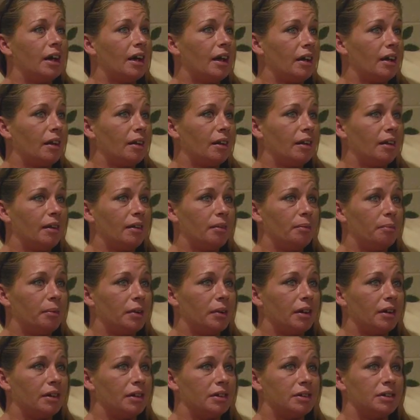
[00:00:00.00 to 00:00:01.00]
to death
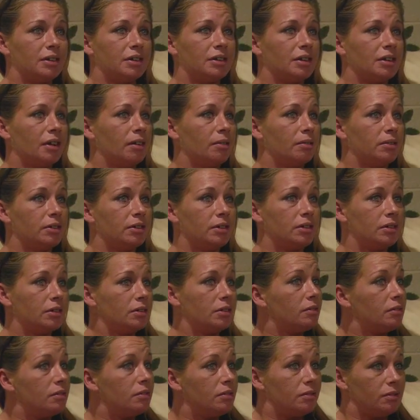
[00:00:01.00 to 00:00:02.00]
because I was
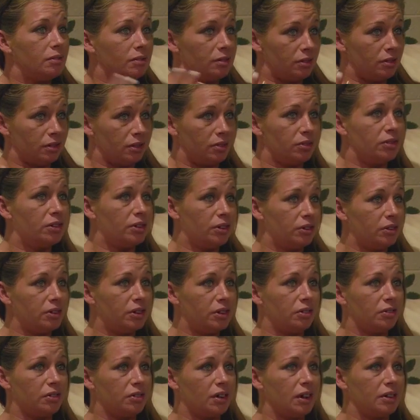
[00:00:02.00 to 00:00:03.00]
used to
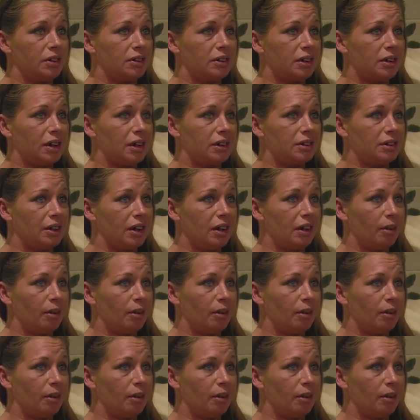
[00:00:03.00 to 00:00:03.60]
using drugs at that